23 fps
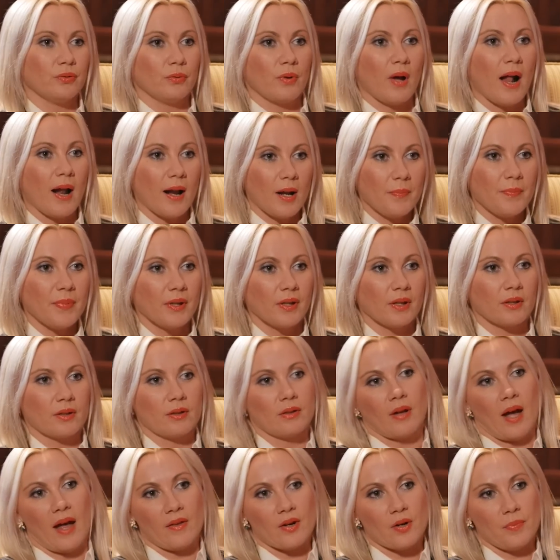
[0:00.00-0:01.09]
to helping
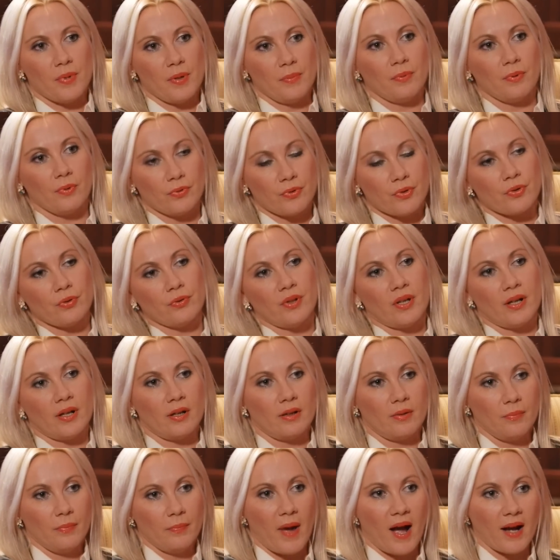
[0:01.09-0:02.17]
other people through
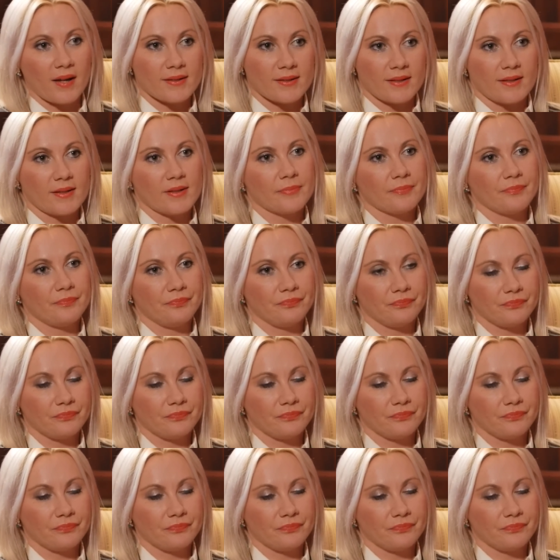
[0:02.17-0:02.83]
their boxes.